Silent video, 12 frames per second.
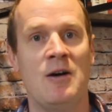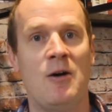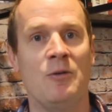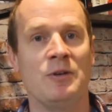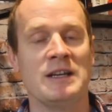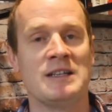
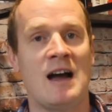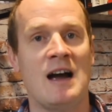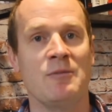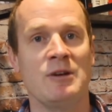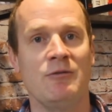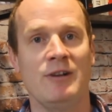only
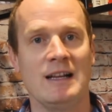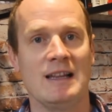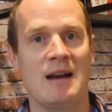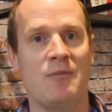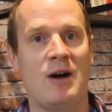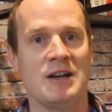time we really
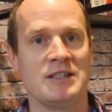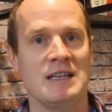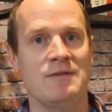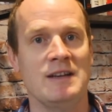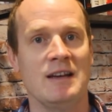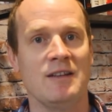let him watch
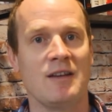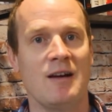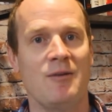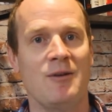TV is